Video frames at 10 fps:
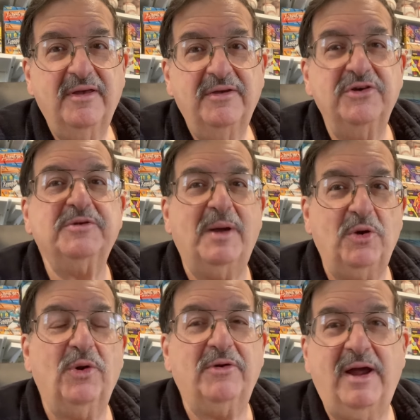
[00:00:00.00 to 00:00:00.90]
used to buy
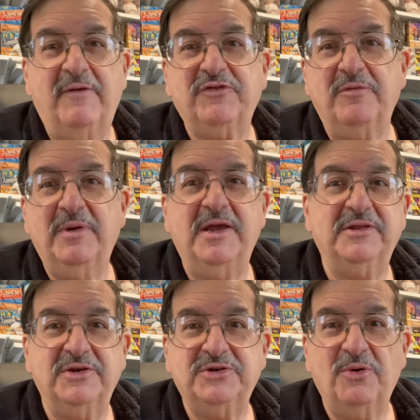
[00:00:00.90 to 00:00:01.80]
autographs for me at
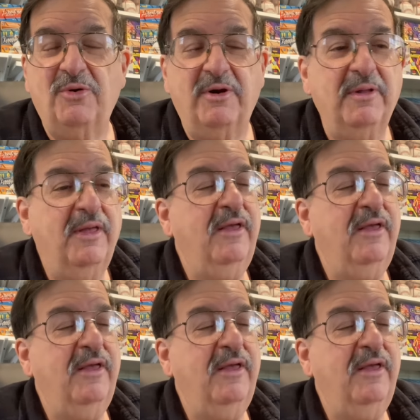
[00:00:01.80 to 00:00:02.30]
the store,